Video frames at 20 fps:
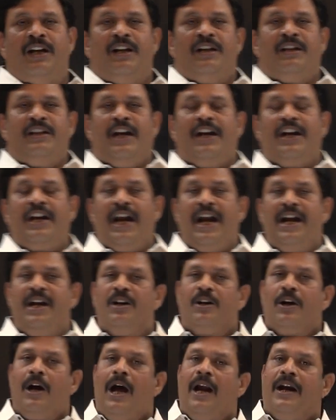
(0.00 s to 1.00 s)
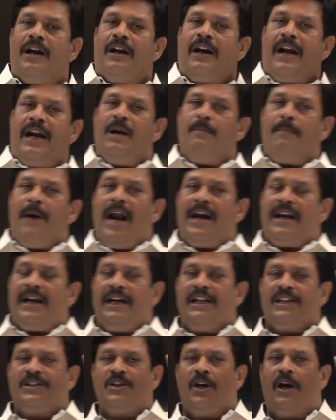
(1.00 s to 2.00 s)
that red
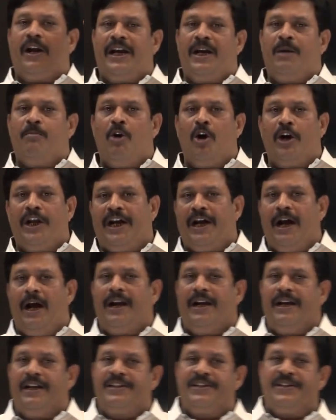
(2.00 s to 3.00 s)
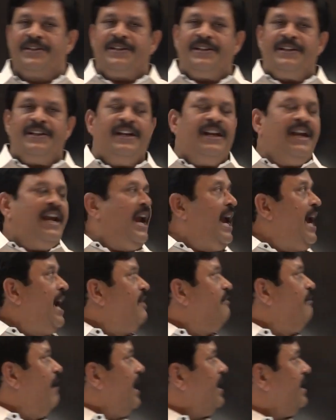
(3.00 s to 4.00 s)
particles are at body corners
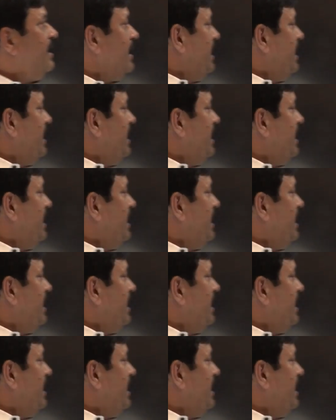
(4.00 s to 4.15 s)
and white